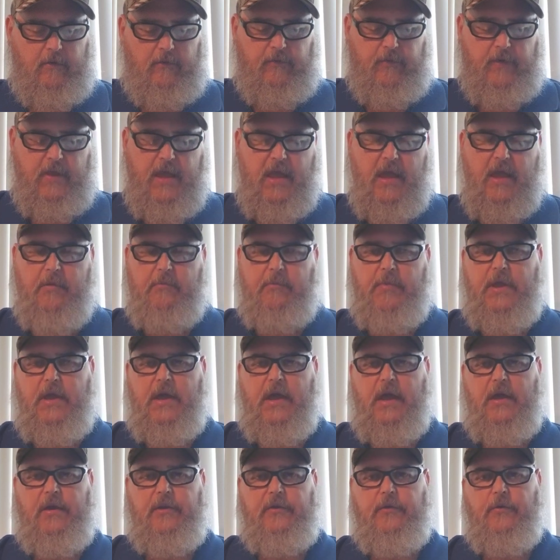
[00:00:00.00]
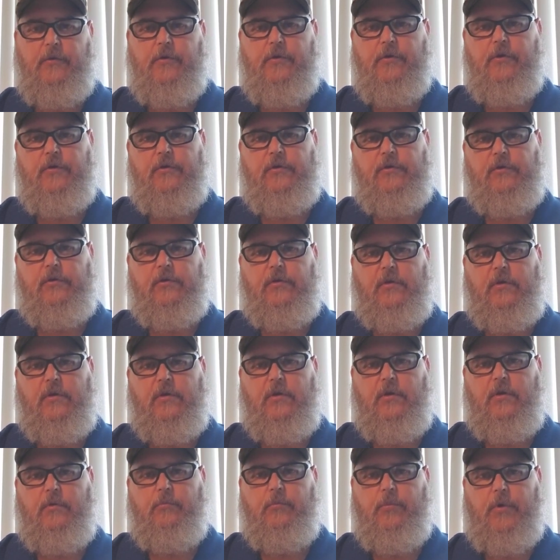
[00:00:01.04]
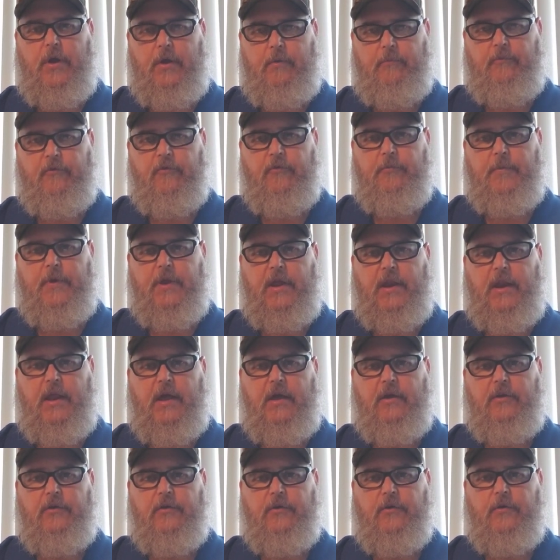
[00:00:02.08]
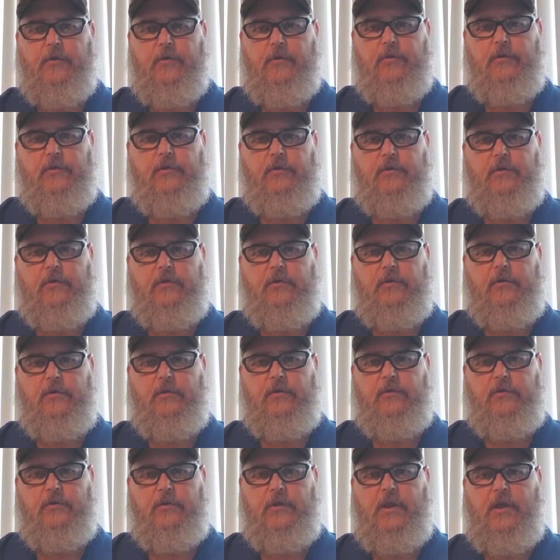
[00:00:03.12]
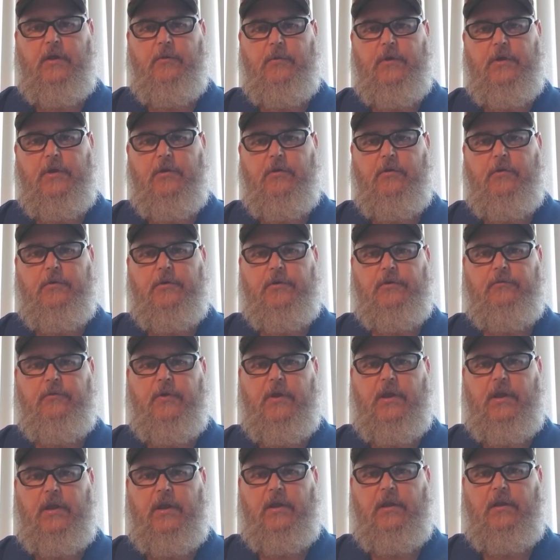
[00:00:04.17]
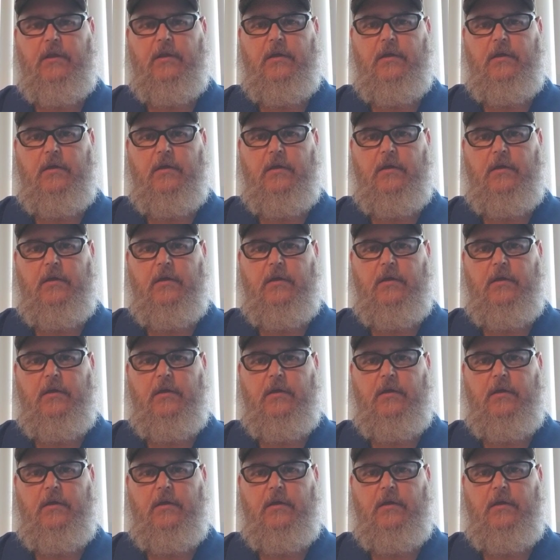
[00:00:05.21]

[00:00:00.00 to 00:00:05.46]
If you can't be outdoors, prep for being outdoors, so that way you're always ready.